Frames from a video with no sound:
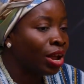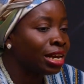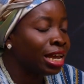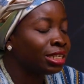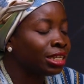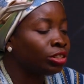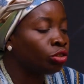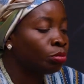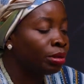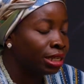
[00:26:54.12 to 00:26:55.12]
Finances
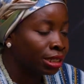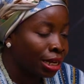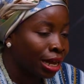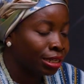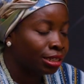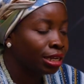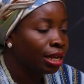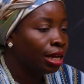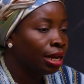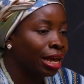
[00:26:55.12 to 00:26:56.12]
should be discussed.
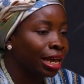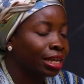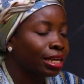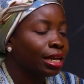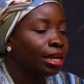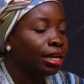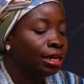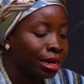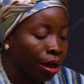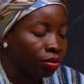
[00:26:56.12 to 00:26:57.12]
Like,
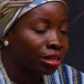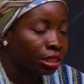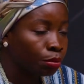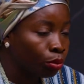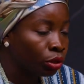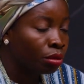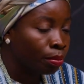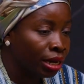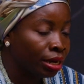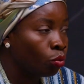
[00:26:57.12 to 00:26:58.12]
now that both
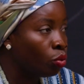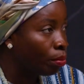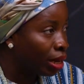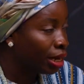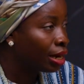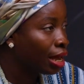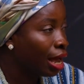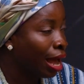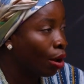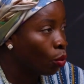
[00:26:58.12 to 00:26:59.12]
men and women
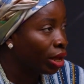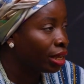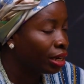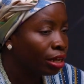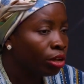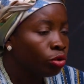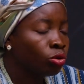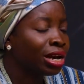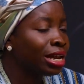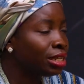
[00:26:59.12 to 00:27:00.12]
are working,
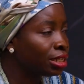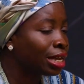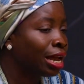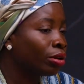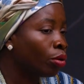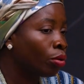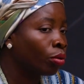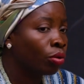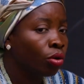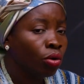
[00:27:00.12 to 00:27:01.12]
you can decide,
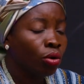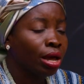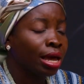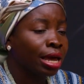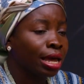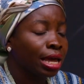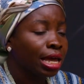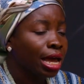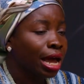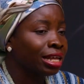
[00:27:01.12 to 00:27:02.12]

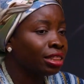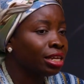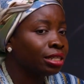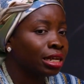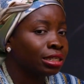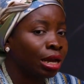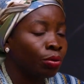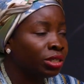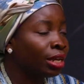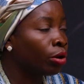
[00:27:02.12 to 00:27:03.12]
I think that
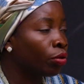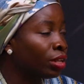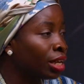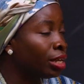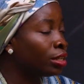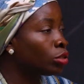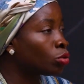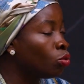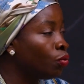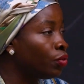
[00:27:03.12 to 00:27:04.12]
I'll care of the kids'
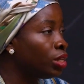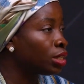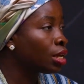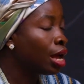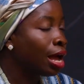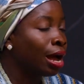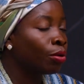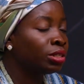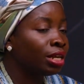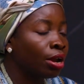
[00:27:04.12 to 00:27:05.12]
school fees.
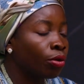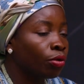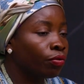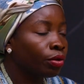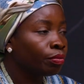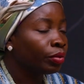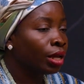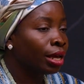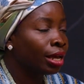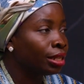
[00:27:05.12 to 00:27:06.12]
I'll take care of
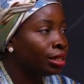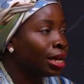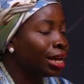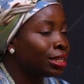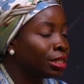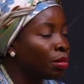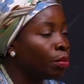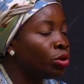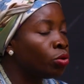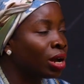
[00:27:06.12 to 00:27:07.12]
there's
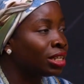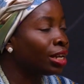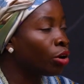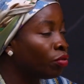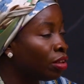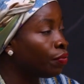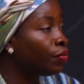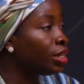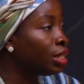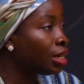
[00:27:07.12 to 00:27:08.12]
maybe you can take care of the
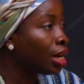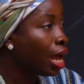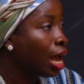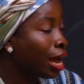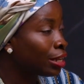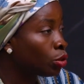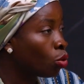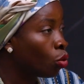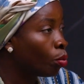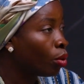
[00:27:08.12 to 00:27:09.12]
feeding at
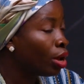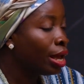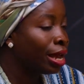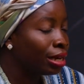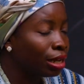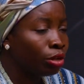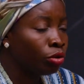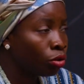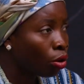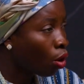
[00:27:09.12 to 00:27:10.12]
home. And
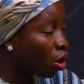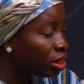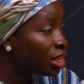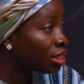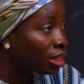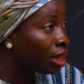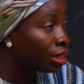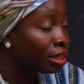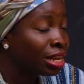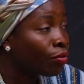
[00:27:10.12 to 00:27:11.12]
all these
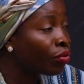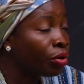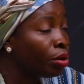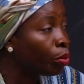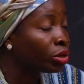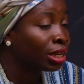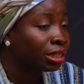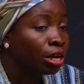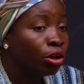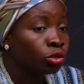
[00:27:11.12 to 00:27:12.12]
things, they are very
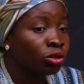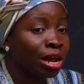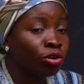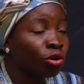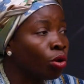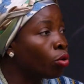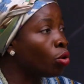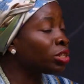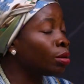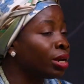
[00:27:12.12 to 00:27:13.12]
important. So that you don't
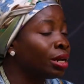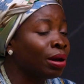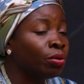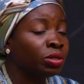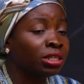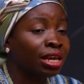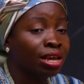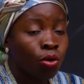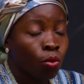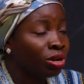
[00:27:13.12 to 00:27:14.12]
go into the man will
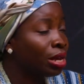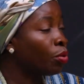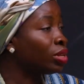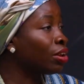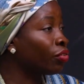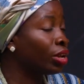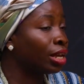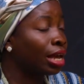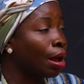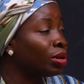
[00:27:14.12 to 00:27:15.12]
say,
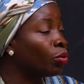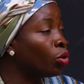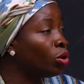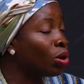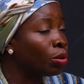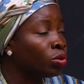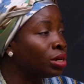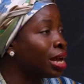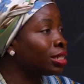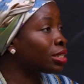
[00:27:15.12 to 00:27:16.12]
I'm the only one who
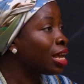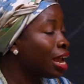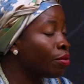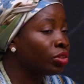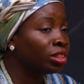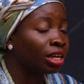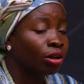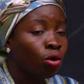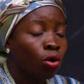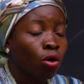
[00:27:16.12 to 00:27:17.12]
does
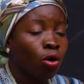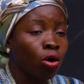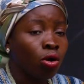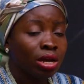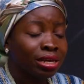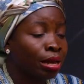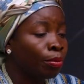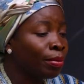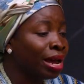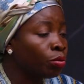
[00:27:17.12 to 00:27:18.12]
everything. Or
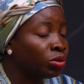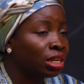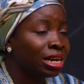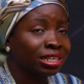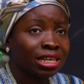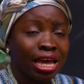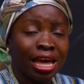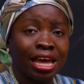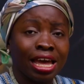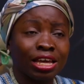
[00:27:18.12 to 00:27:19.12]
the man will say that
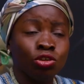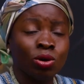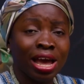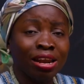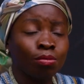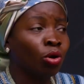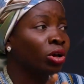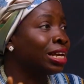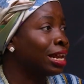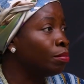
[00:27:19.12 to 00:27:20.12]
you earn
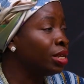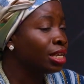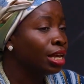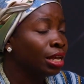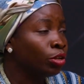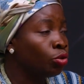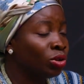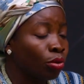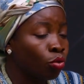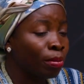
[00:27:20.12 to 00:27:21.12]
more than me.
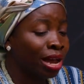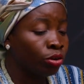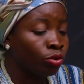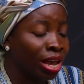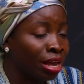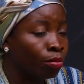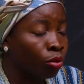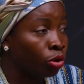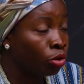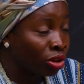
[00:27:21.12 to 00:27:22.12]
You, the woman, you earn
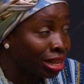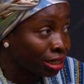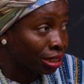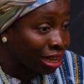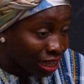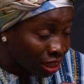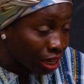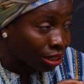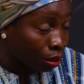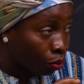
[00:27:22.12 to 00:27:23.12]
more. That
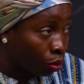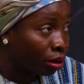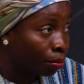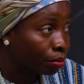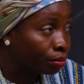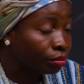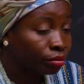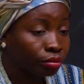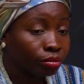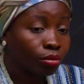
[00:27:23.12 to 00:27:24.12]
thing is a problem.
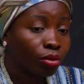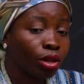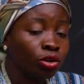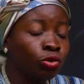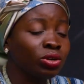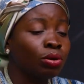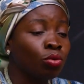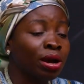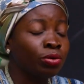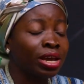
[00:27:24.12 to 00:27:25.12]
You, the
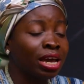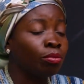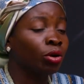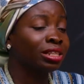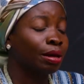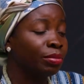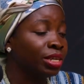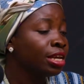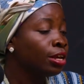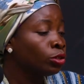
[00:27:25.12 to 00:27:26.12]
woman, you earn more than
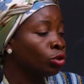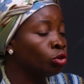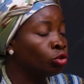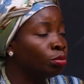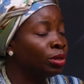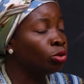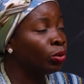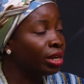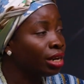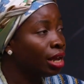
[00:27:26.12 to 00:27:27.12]
me, so you should be
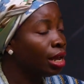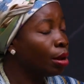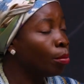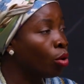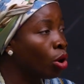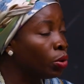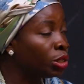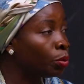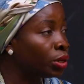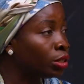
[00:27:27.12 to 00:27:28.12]
doing more
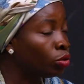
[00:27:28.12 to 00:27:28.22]
response.